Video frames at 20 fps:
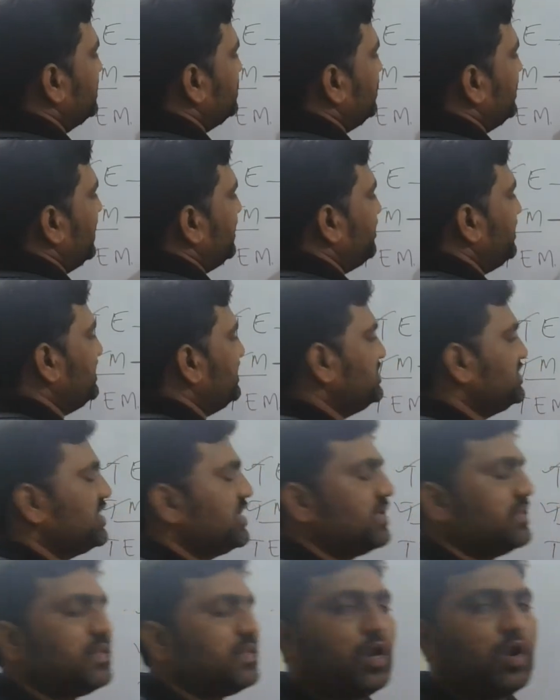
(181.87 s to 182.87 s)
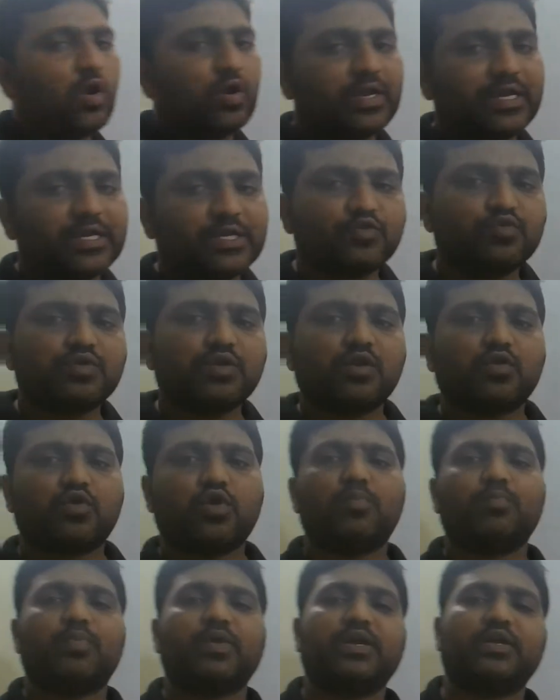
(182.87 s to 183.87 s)
So that means the longitudinal
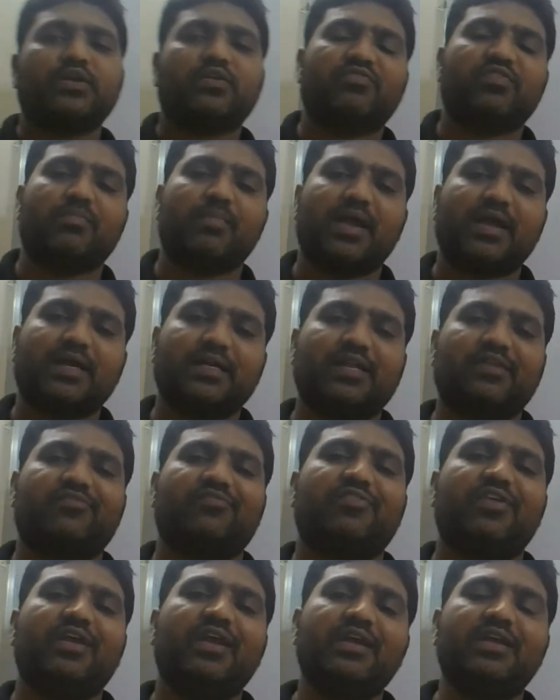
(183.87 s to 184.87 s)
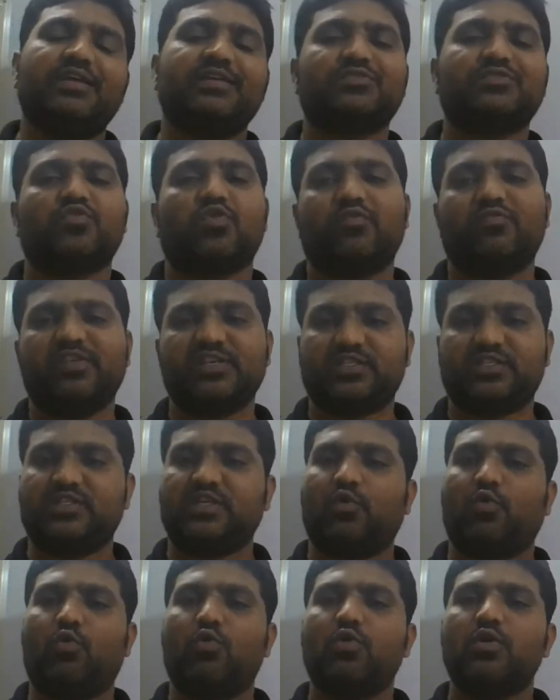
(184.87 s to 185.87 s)
component of the magnetic field is always
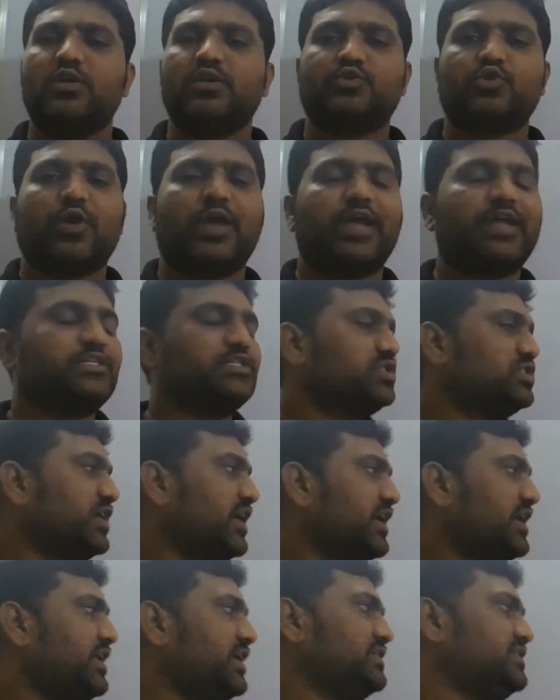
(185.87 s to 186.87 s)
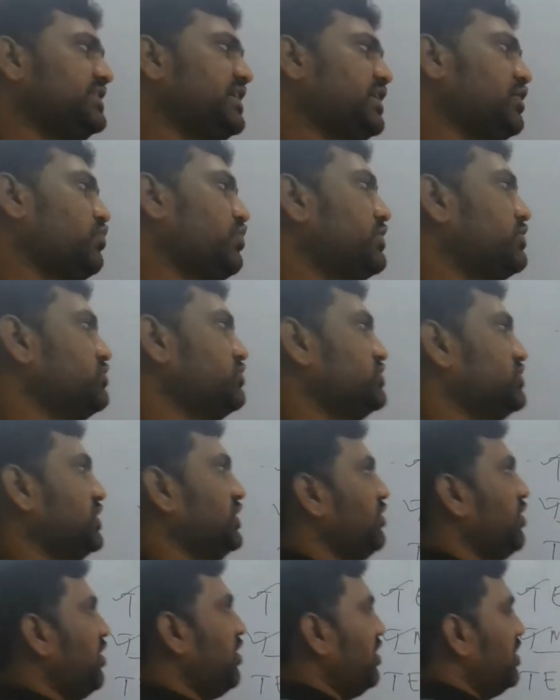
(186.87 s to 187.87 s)
0. So Hz is equal to
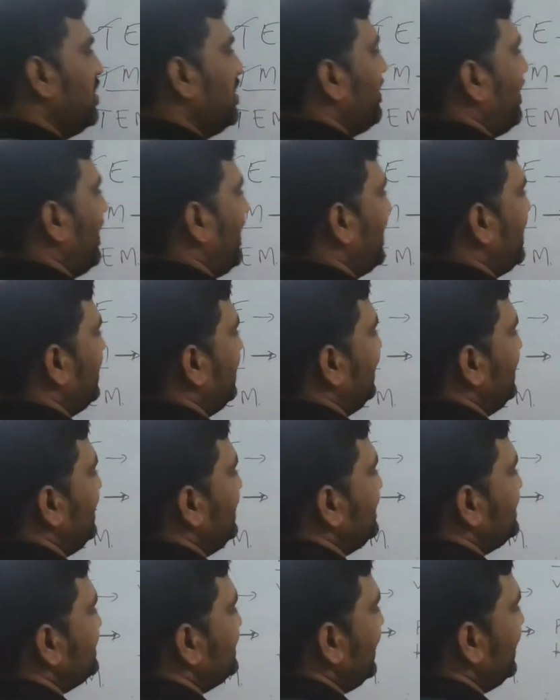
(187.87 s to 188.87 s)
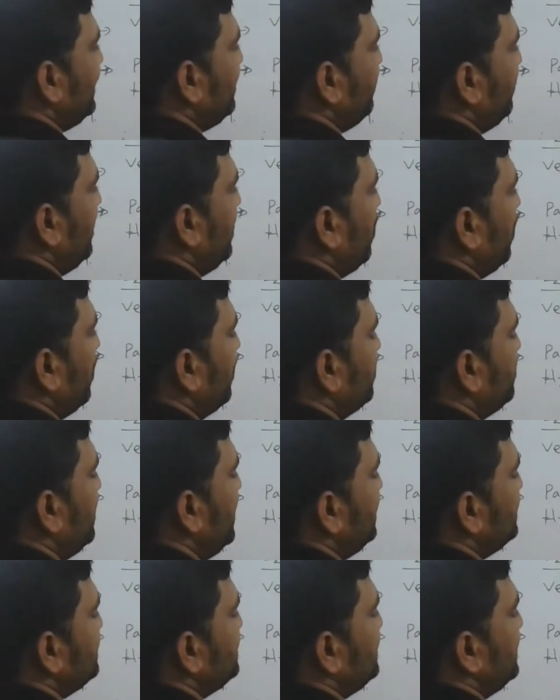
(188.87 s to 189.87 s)
0 and Ez will not
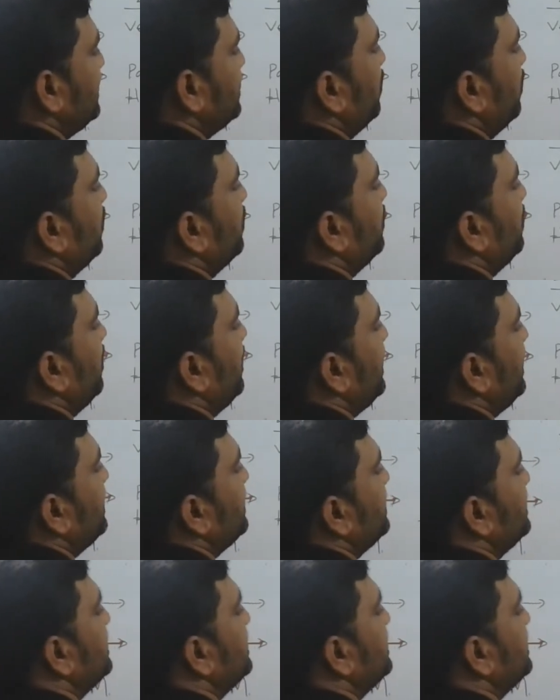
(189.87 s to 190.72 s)
be 0. Okay.